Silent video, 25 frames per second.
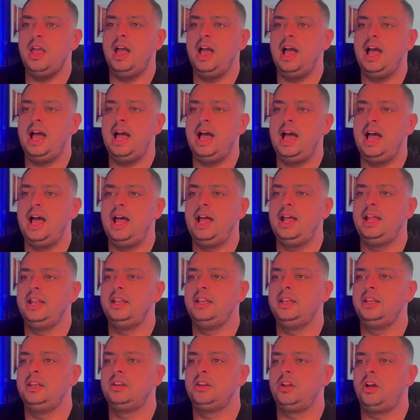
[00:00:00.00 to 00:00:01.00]

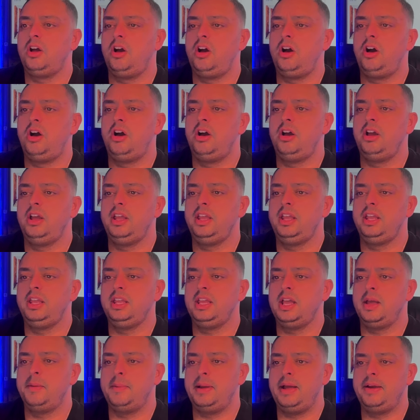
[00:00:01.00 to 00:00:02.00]
and I
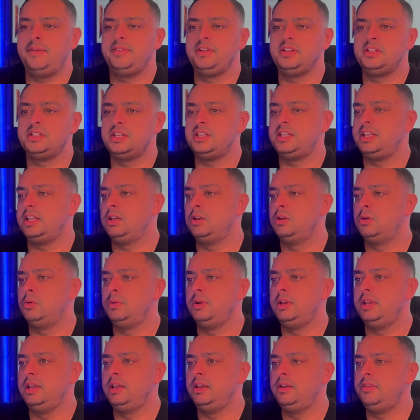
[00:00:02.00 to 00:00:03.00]
am having to deal
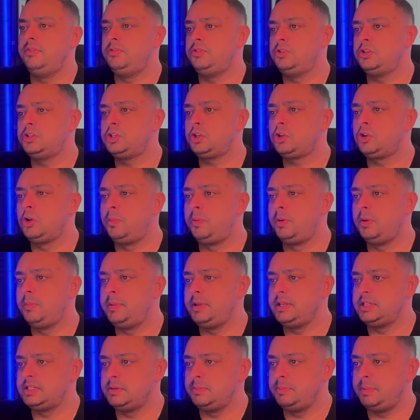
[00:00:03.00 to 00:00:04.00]
with just a couple of
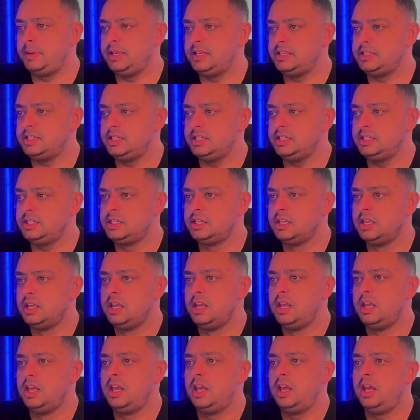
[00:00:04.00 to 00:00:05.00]
bits and pieces.
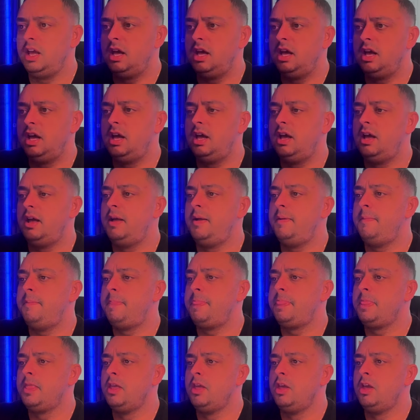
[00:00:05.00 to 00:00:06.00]
I
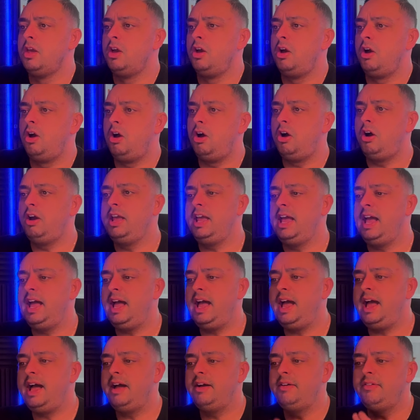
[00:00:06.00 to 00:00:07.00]

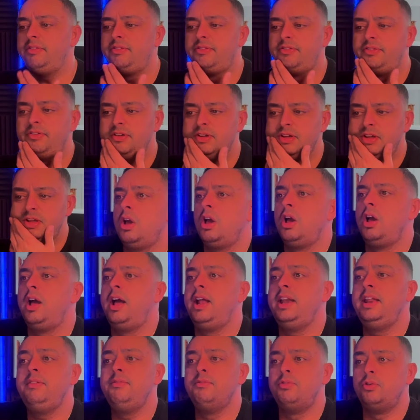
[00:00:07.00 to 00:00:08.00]
have
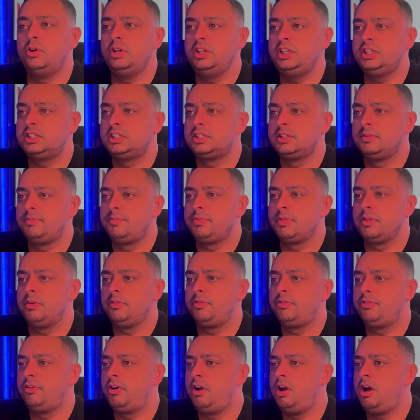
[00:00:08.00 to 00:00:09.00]
an invoice
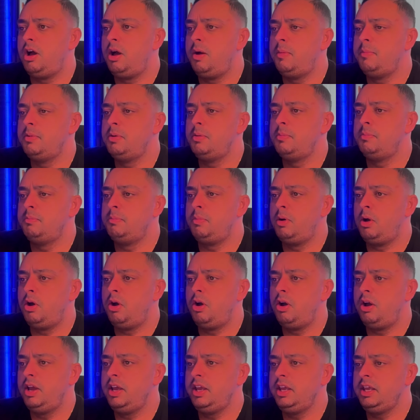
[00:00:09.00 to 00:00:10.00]
from
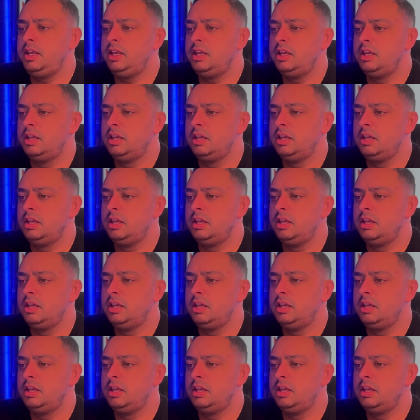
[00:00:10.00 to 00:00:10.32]
my